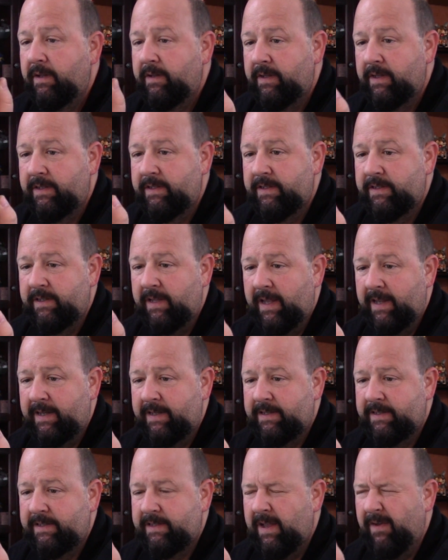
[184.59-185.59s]
This is like
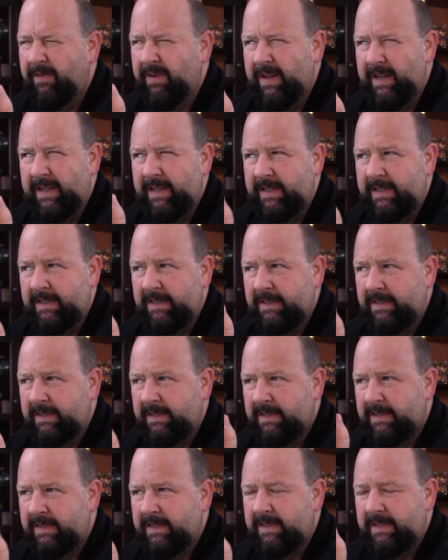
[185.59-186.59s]

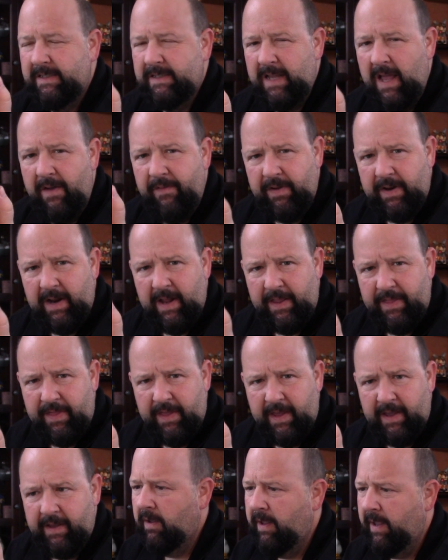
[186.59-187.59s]
77, I
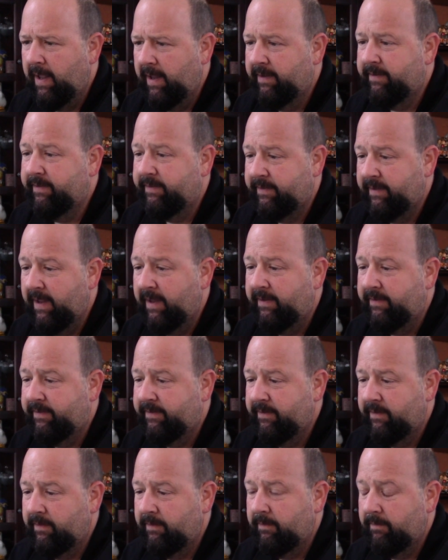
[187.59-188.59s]
think.
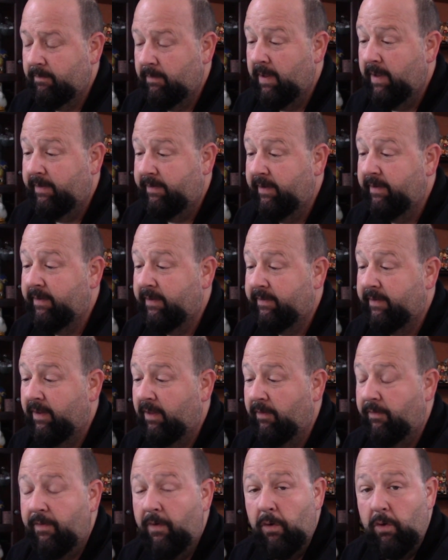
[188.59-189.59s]
It's into
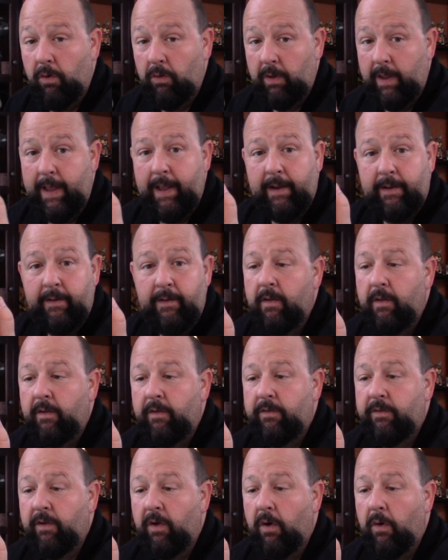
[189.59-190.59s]
telephoto land,
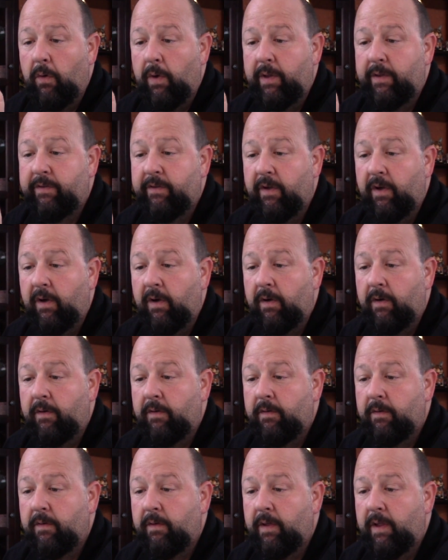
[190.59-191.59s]
so
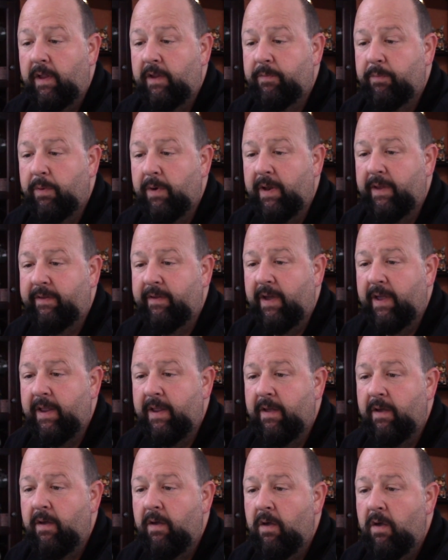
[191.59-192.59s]
it's pretty
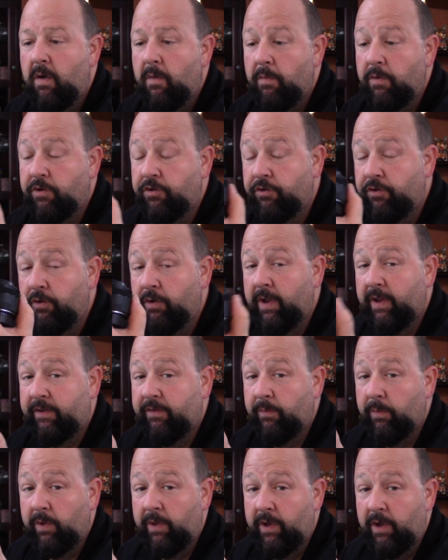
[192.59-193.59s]
tight. But you do get
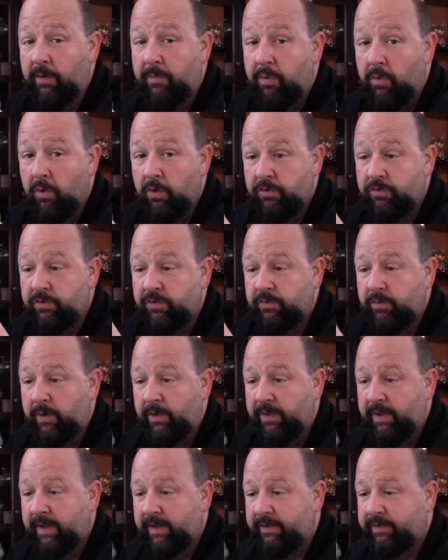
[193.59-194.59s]
some really good portraits
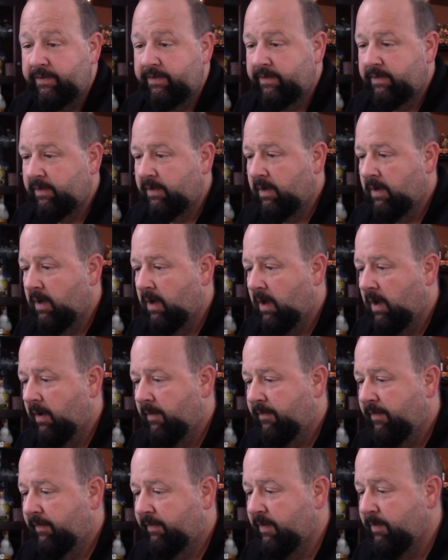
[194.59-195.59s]
with this
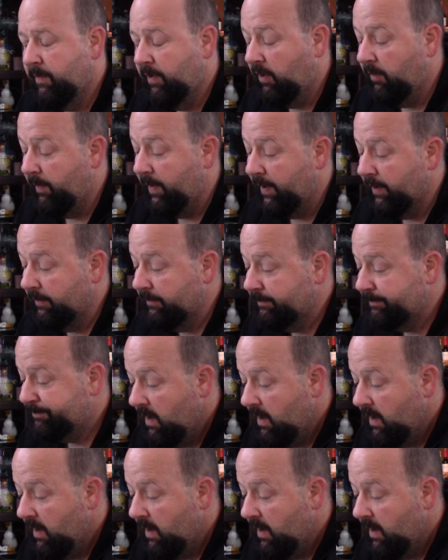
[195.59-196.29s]
50mm.